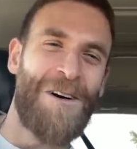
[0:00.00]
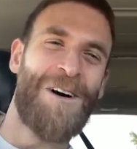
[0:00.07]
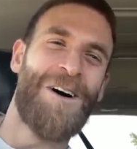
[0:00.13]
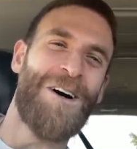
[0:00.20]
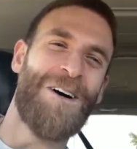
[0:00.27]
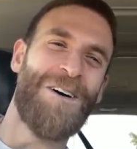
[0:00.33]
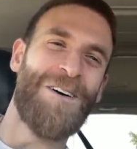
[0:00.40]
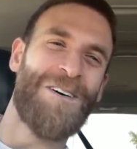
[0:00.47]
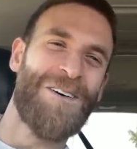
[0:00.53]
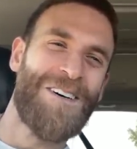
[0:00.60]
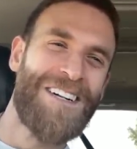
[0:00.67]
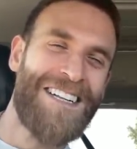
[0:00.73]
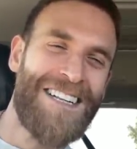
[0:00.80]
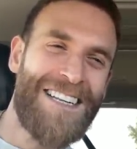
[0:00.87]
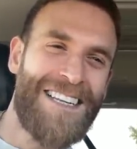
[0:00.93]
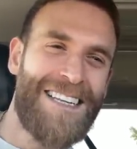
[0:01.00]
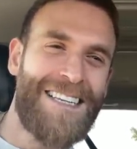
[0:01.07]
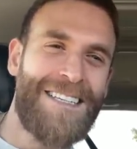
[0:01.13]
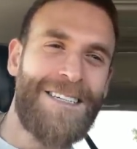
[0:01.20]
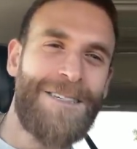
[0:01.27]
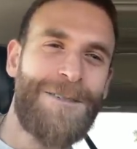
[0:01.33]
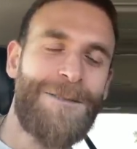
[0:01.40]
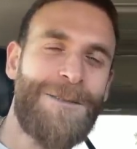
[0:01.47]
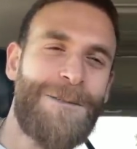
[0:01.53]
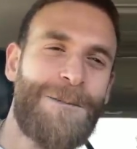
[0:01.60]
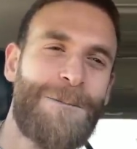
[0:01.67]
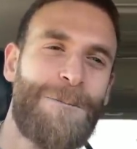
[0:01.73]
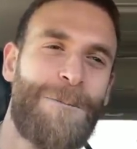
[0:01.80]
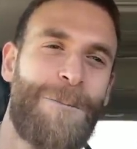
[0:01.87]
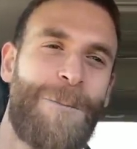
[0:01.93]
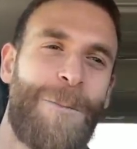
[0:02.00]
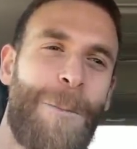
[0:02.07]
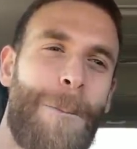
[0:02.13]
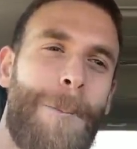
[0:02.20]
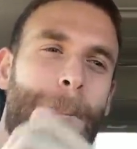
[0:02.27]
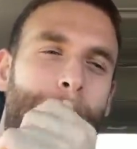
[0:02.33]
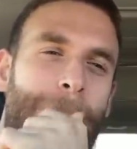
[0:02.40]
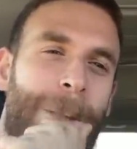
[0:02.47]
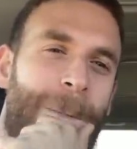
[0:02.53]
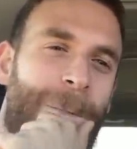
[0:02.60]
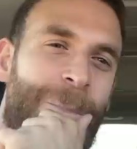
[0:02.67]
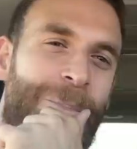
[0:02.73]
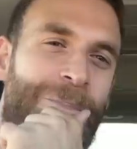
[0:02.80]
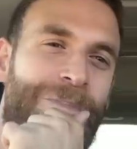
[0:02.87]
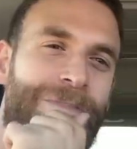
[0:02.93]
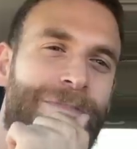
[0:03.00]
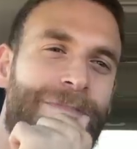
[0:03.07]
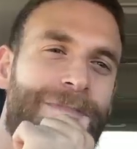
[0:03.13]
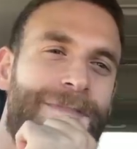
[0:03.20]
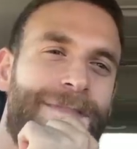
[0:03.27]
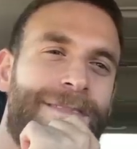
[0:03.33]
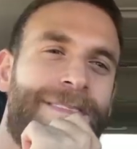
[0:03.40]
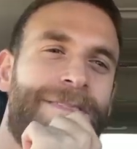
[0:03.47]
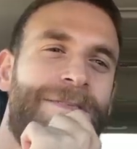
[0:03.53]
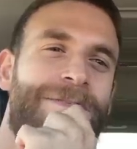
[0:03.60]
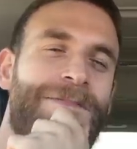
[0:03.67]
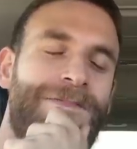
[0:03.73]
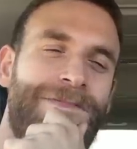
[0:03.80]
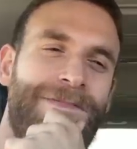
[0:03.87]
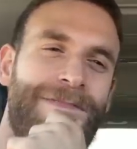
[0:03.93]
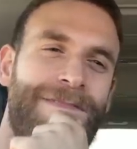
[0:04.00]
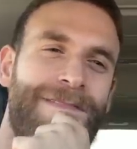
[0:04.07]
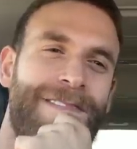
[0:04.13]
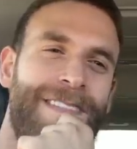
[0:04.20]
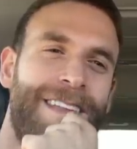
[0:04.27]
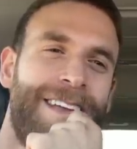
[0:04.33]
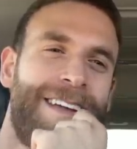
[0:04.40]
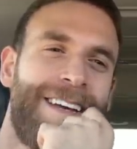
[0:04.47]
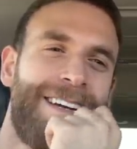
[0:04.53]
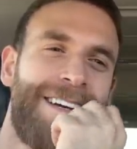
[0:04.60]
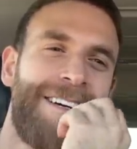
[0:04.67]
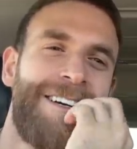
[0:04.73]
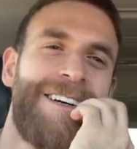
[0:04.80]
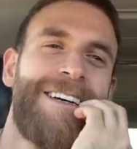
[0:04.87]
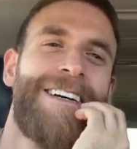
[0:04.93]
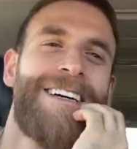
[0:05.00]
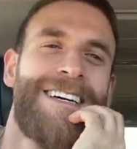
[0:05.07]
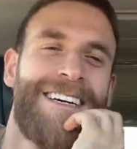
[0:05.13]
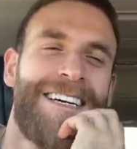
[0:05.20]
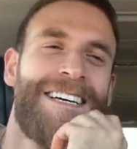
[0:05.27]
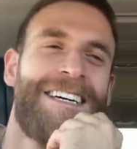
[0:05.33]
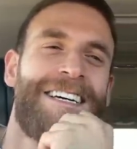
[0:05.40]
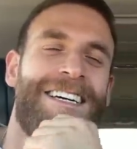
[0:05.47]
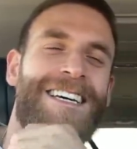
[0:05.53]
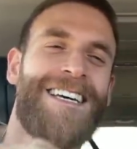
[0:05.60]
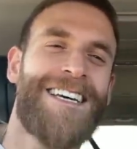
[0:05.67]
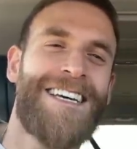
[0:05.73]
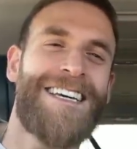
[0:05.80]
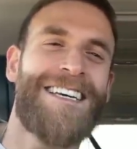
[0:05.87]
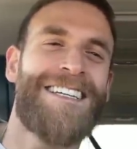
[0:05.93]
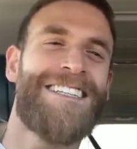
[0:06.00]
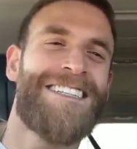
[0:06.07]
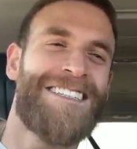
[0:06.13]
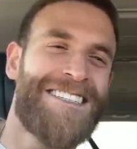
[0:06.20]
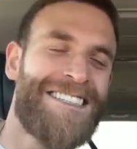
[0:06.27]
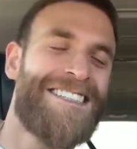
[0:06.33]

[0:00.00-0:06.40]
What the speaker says: (not speaking)